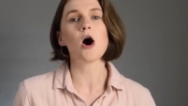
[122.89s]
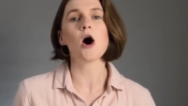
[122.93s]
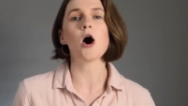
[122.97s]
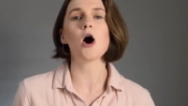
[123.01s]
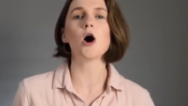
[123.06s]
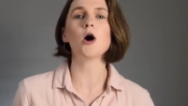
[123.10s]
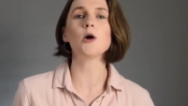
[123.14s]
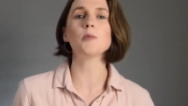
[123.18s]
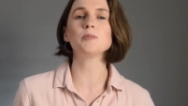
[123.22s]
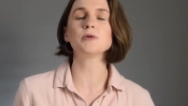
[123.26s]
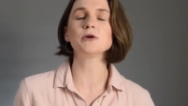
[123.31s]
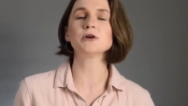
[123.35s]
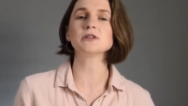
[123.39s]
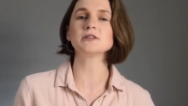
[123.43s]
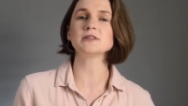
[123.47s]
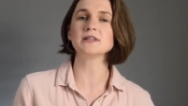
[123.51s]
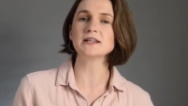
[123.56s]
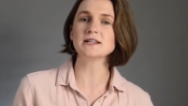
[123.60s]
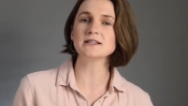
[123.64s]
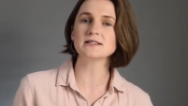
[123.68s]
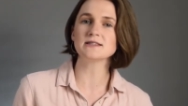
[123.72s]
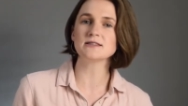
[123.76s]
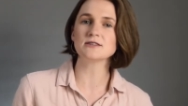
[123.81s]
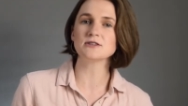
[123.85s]
I'll put
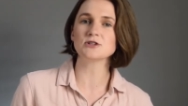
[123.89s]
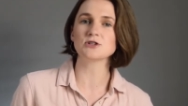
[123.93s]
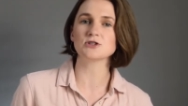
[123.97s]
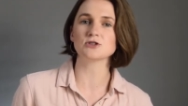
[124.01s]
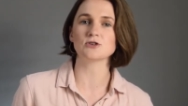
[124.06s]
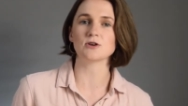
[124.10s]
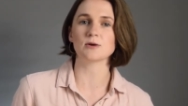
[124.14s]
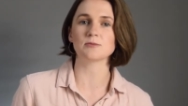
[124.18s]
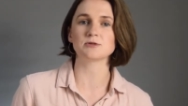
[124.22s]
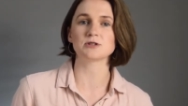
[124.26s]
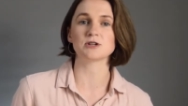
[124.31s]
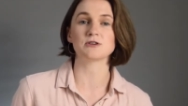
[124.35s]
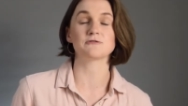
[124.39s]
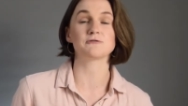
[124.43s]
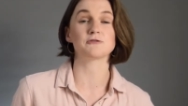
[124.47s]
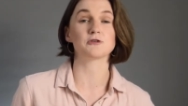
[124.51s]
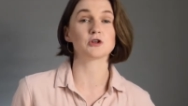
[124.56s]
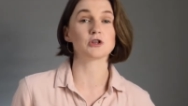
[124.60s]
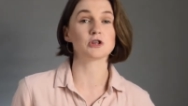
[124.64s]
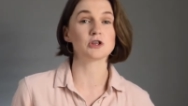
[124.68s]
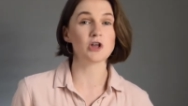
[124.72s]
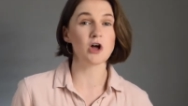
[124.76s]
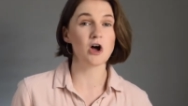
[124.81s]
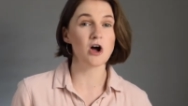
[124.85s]
links in the description for
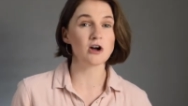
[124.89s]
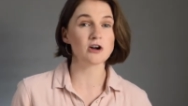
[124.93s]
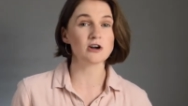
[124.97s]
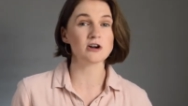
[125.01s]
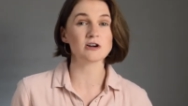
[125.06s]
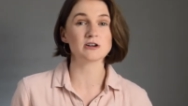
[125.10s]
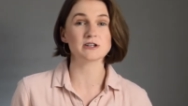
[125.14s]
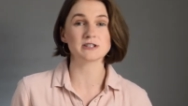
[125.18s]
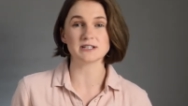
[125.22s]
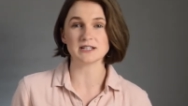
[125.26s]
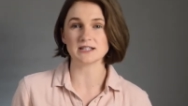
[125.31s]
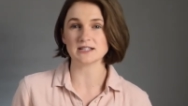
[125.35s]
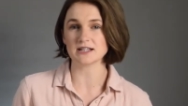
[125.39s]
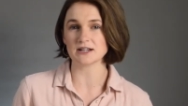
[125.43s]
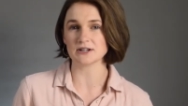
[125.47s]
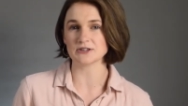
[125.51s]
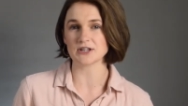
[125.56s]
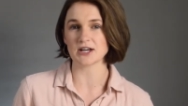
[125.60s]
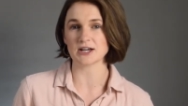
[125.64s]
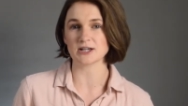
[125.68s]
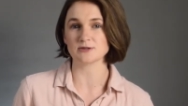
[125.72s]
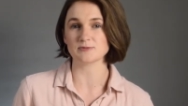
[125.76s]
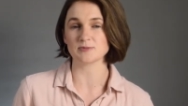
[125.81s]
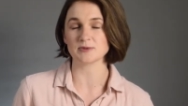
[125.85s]
longer detailed
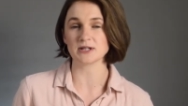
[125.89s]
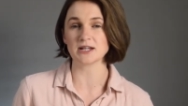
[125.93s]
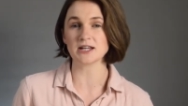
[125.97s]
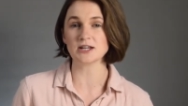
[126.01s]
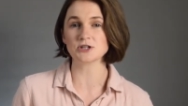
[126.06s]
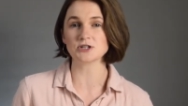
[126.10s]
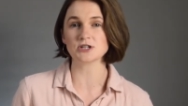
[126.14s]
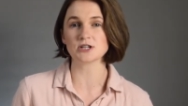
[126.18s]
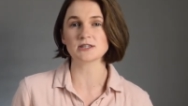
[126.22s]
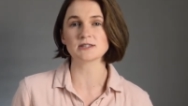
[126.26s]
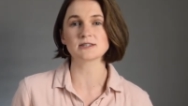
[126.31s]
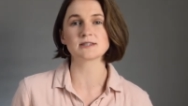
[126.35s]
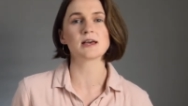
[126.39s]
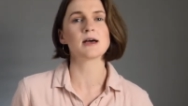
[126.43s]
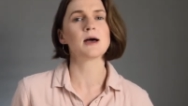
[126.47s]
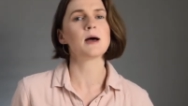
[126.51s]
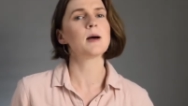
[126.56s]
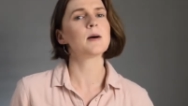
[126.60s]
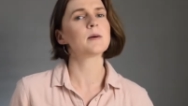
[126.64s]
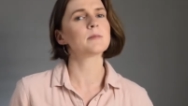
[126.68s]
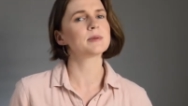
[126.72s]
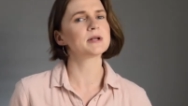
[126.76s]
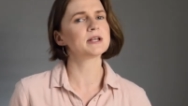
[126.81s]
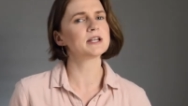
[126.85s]
explanations,
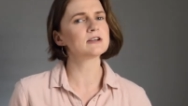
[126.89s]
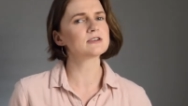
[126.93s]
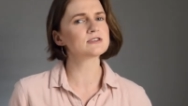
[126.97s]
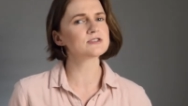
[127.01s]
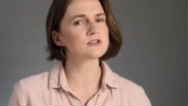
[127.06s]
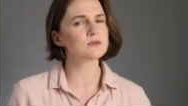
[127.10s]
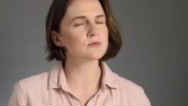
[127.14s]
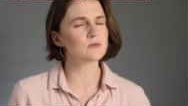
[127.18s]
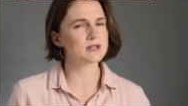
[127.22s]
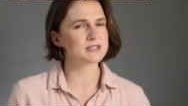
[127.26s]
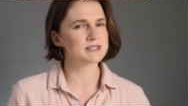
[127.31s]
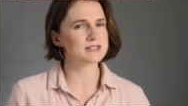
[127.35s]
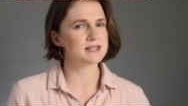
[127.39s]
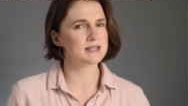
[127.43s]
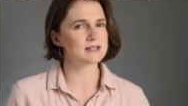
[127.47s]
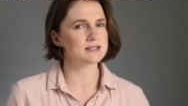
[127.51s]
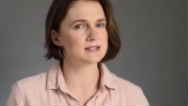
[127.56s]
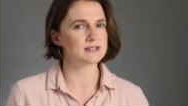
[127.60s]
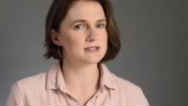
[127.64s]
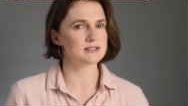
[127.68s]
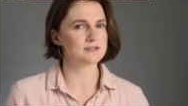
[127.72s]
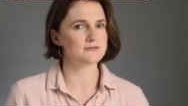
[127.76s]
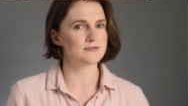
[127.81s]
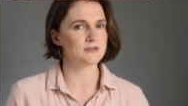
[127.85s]
but here's the one
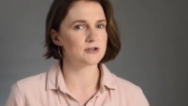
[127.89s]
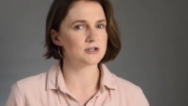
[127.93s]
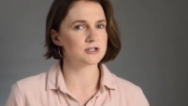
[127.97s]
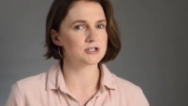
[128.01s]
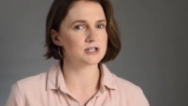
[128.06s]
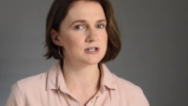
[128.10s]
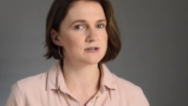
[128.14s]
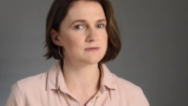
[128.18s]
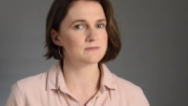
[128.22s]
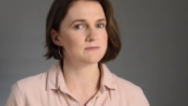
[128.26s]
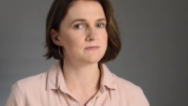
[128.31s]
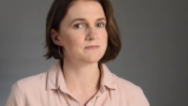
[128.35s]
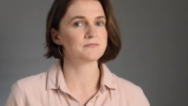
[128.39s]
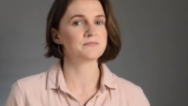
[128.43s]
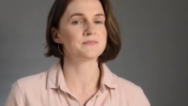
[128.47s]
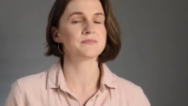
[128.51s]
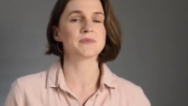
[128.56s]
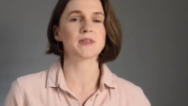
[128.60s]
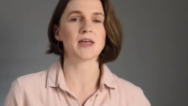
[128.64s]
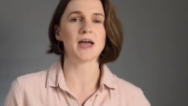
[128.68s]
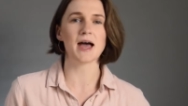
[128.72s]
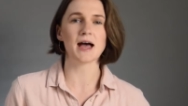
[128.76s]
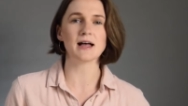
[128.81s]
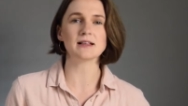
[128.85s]
sentence version.
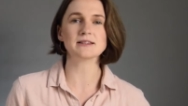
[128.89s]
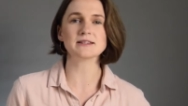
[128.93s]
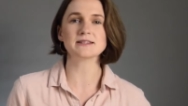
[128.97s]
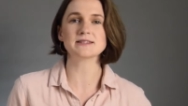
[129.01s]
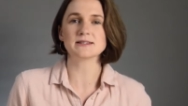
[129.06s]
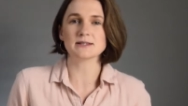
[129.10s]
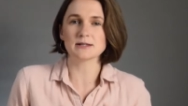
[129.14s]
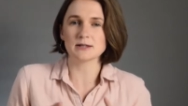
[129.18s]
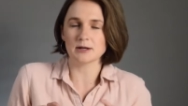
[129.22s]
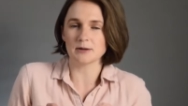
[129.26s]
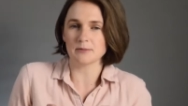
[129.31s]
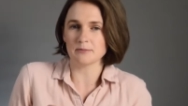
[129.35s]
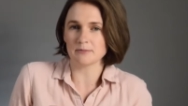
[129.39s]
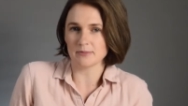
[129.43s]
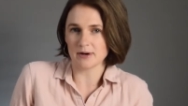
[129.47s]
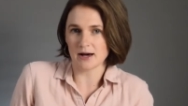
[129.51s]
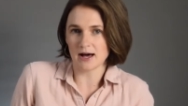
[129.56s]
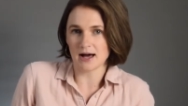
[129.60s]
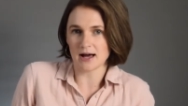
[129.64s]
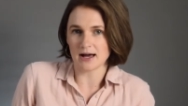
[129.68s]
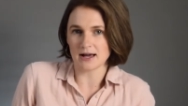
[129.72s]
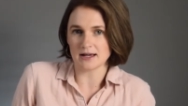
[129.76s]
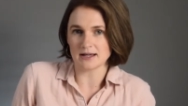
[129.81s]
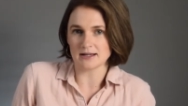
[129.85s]
Alice
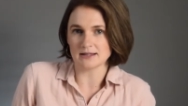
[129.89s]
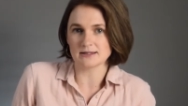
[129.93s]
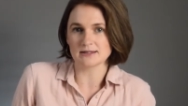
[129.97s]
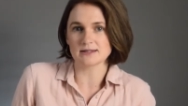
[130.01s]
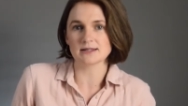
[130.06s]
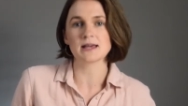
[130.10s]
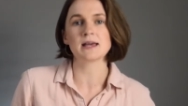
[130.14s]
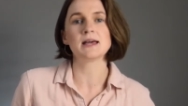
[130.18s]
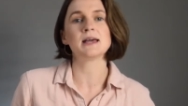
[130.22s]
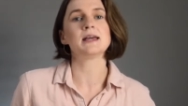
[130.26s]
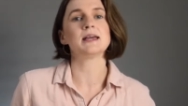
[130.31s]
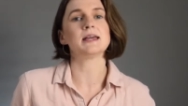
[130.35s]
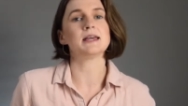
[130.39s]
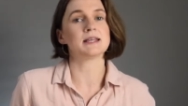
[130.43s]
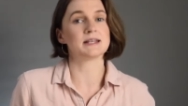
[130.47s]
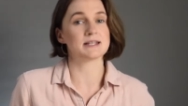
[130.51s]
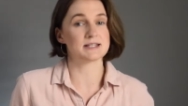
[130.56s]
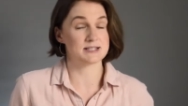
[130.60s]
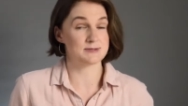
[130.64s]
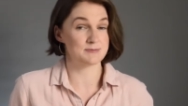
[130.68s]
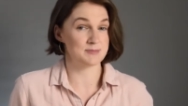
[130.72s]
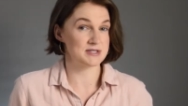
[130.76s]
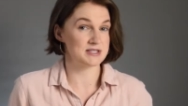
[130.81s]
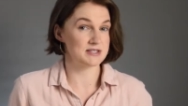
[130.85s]
combines, in a
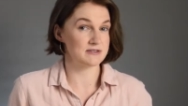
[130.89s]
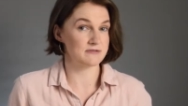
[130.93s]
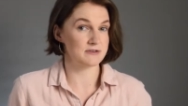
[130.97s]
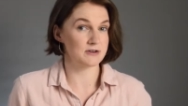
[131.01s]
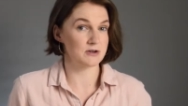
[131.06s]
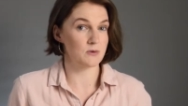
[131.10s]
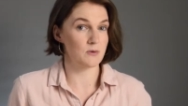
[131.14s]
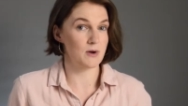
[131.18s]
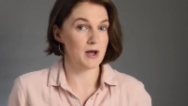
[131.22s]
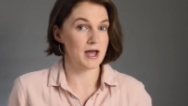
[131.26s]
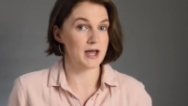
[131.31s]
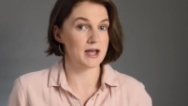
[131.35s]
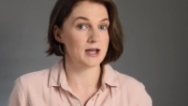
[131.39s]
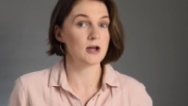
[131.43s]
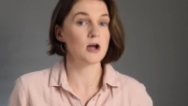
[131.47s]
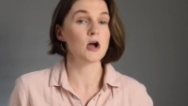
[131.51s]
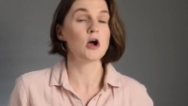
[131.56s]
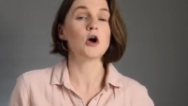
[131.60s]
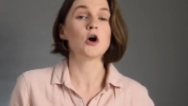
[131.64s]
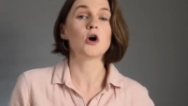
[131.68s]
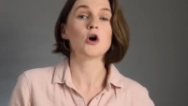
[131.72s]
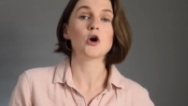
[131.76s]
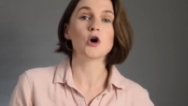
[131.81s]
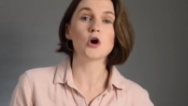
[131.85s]
specific way,
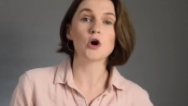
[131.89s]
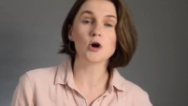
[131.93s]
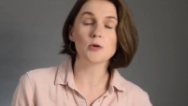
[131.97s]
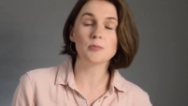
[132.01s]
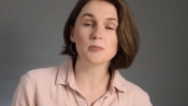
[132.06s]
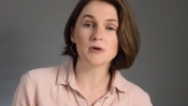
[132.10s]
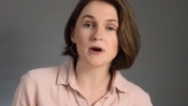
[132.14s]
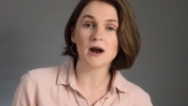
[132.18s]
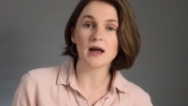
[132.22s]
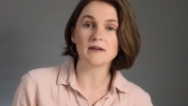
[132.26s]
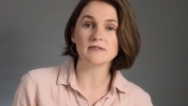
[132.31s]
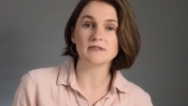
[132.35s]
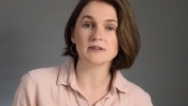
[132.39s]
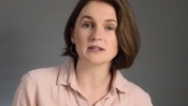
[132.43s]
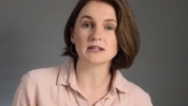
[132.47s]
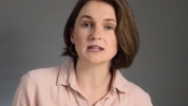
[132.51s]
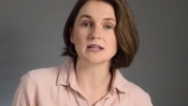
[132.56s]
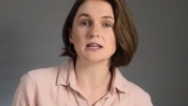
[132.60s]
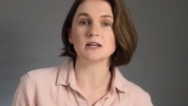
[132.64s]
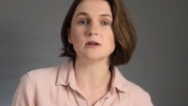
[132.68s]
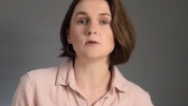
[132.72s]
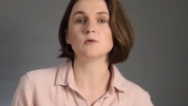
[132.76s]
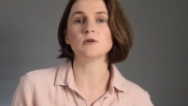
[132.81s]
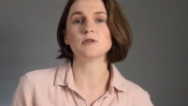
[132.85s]
her private
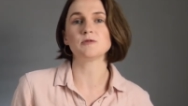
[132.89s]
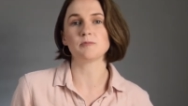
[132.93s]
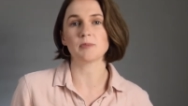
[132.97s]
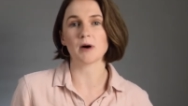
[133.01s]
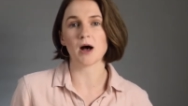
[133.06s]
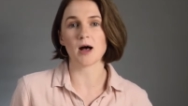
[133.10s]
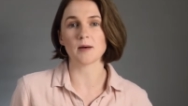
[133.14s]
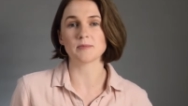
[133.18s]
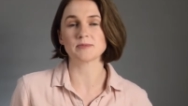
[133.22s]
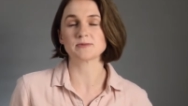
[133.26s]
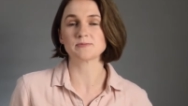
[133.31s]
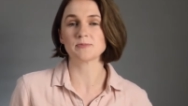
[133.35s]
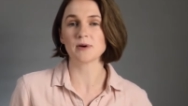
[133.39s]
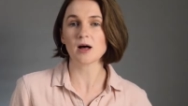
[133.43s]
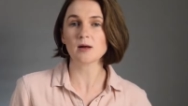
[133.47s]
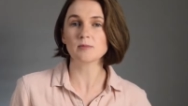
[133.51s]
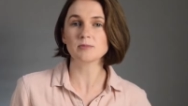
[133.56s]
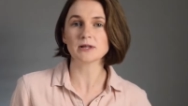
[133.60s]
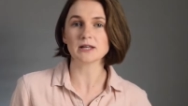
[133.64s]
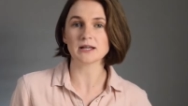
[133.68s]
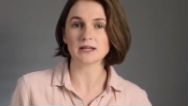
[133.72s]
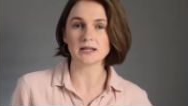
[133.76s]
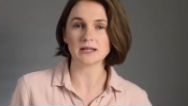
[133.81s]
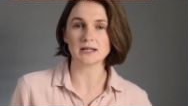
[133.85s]
key with Bob's
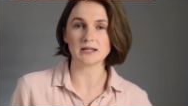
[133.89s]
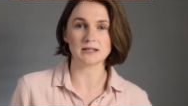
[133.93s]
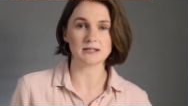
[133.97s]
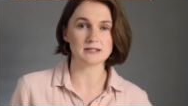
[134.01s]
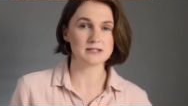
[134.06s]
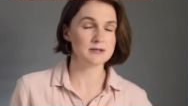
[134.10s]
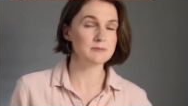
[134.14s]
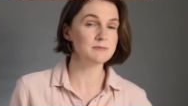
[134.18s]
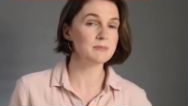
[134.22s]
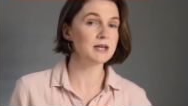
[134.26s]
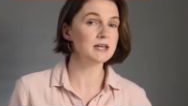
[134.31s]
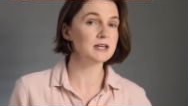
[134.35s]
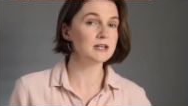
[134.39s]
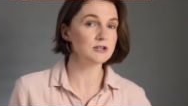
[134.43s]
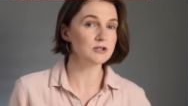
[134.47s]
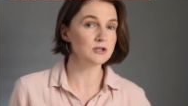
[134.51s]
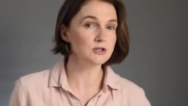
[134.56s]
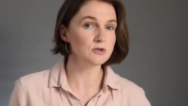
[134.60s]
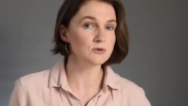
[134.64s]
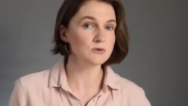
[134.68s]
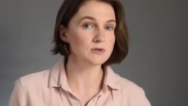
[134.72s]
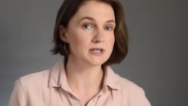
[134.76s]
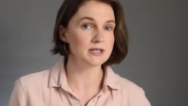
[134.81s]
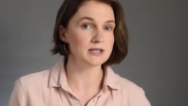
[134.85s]
public key to make a
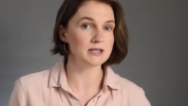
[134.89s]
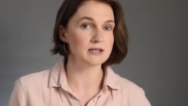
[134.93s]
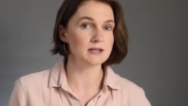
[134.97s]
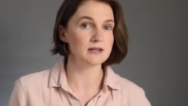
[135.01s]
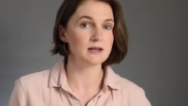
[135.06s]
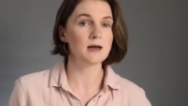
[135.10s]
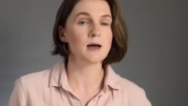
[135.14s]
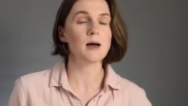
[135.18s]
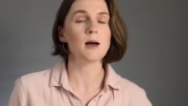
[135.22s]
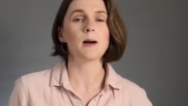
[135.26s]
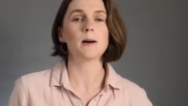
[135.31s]
new key.